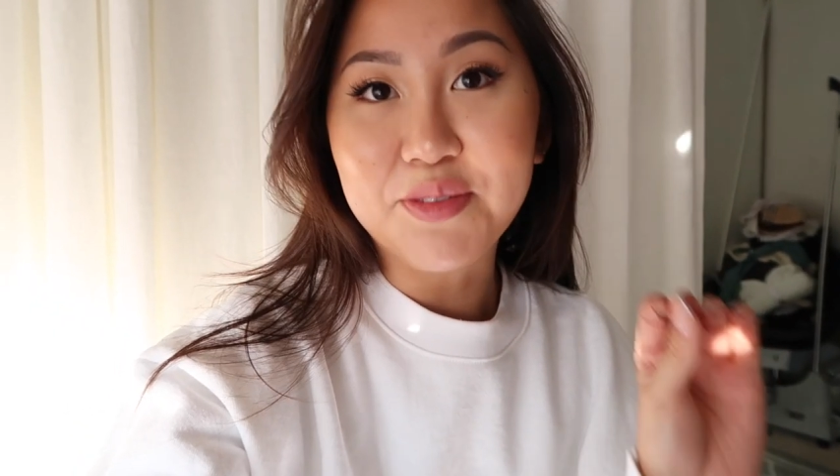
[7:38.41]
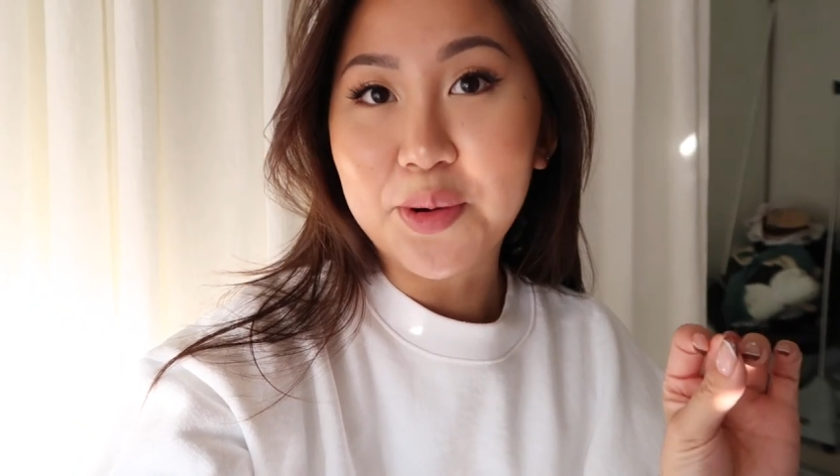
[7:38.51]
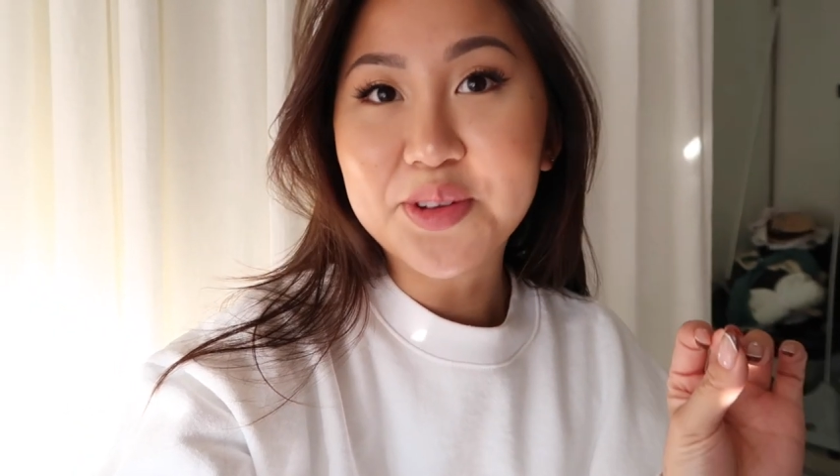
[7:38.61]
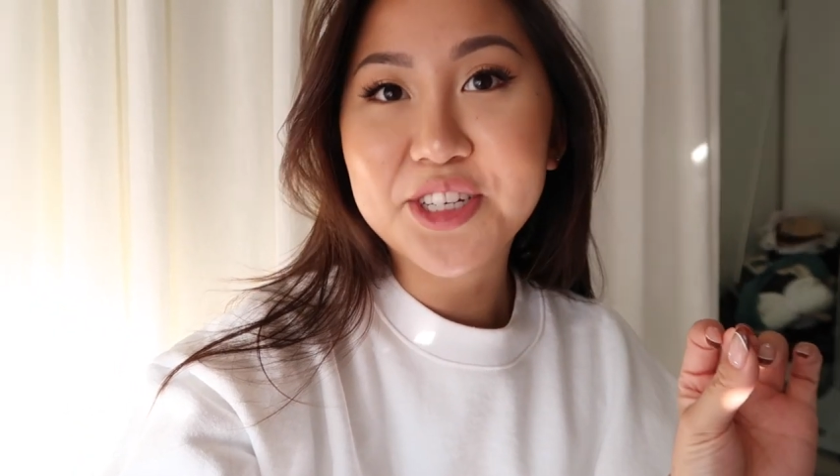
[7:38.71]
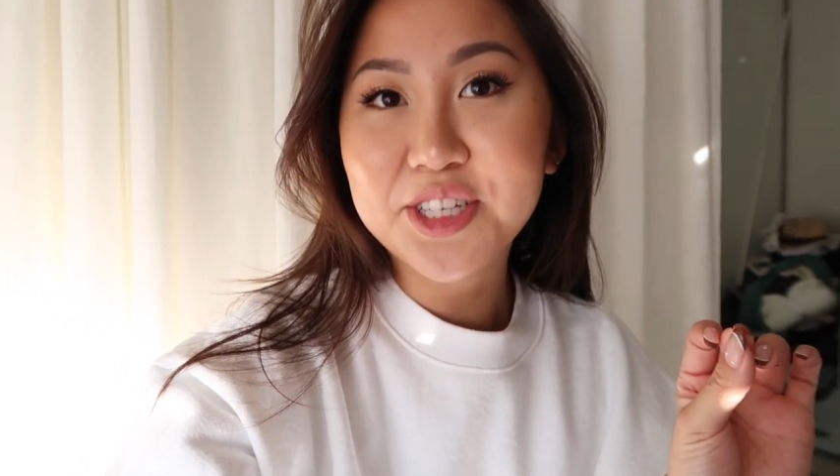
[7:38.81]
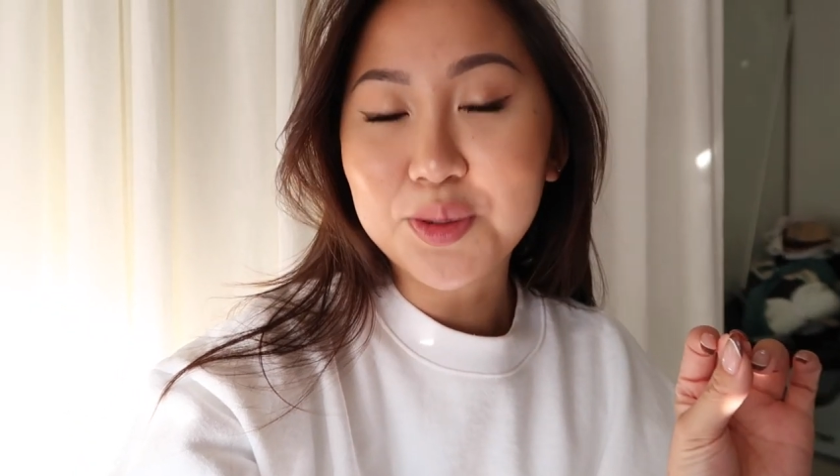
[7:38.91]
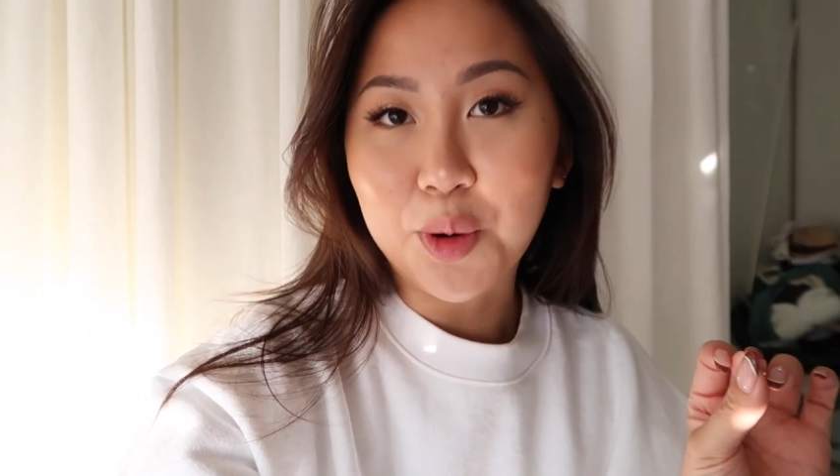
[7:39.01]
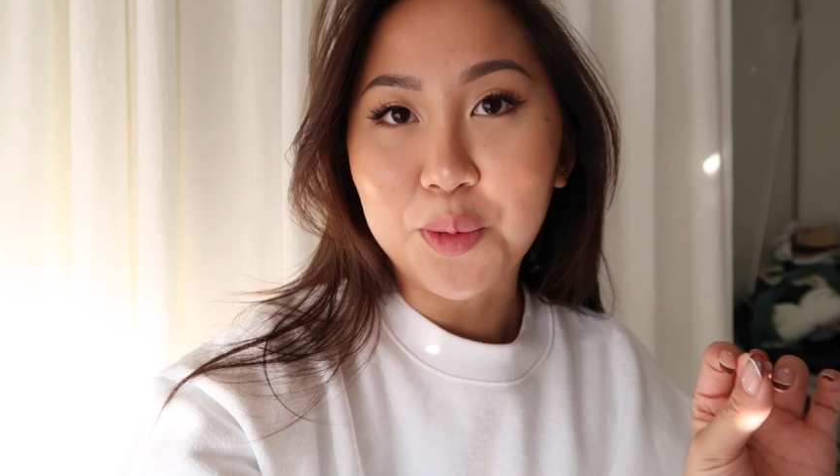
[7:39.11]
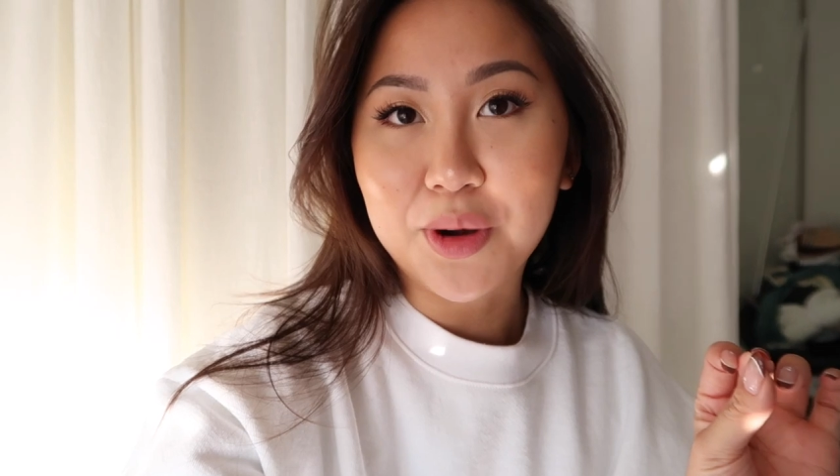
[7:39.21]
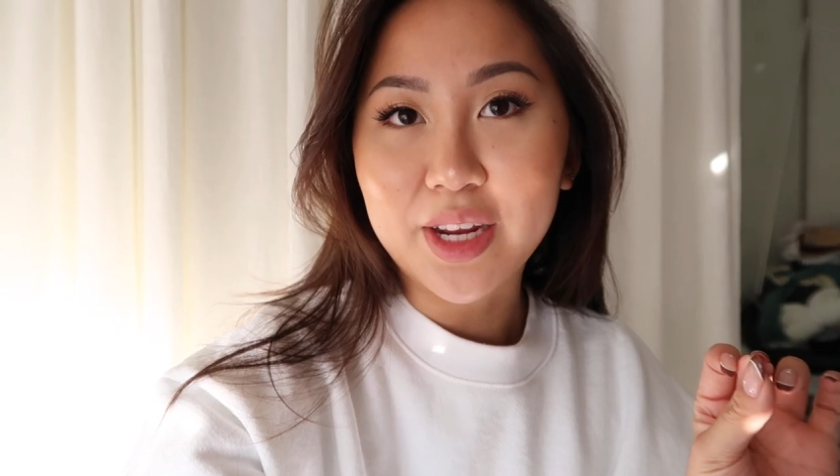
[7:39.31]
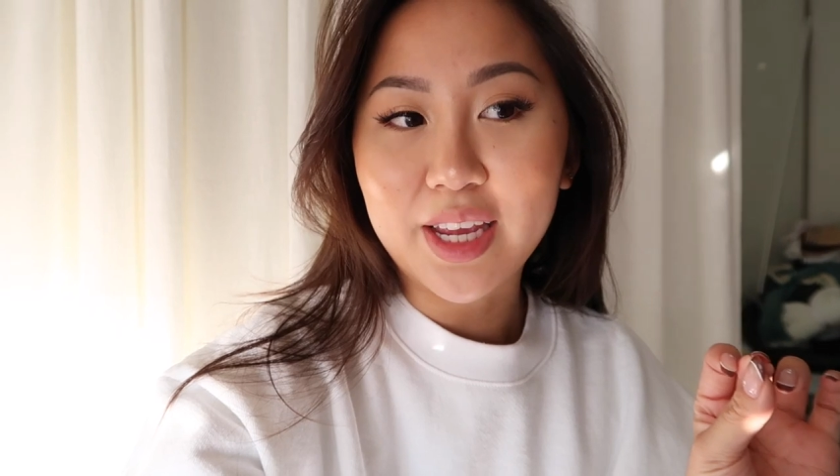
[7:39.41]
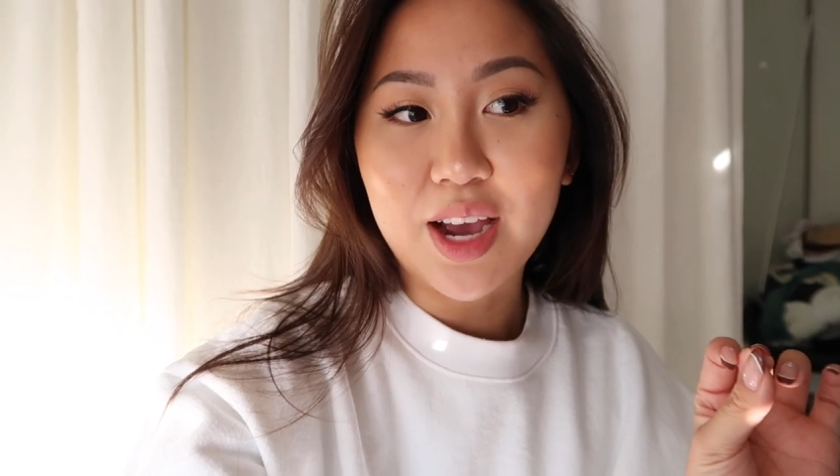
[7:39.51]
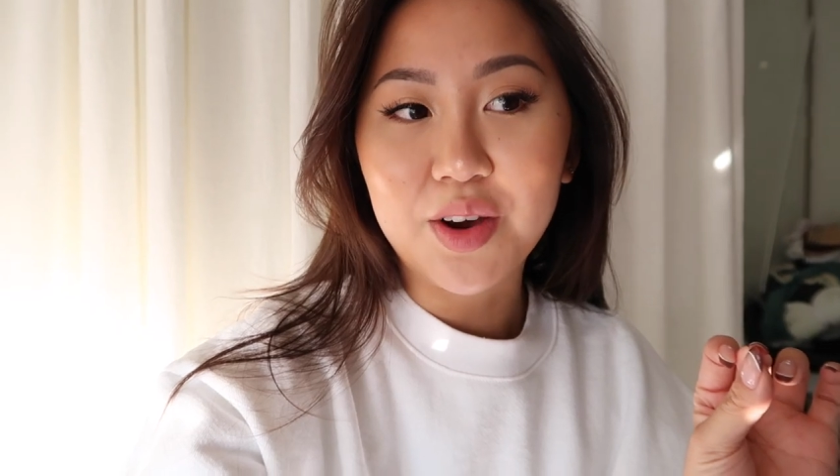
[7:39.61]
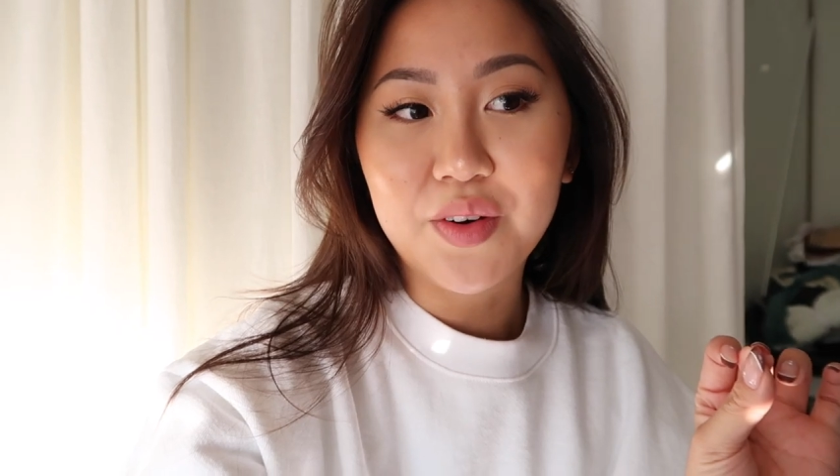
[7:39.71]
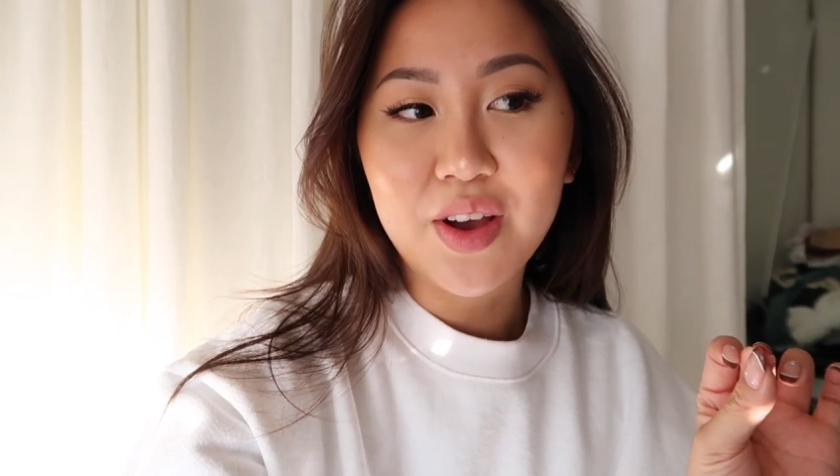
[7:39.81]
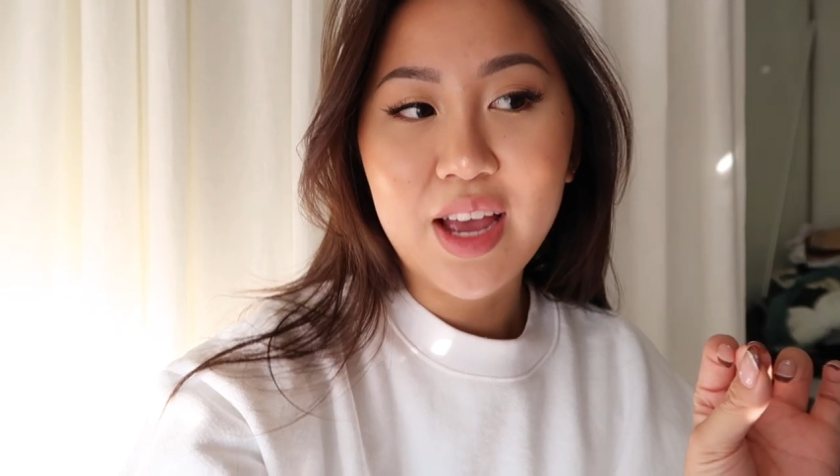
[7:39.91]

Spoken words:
photos just weren't working out.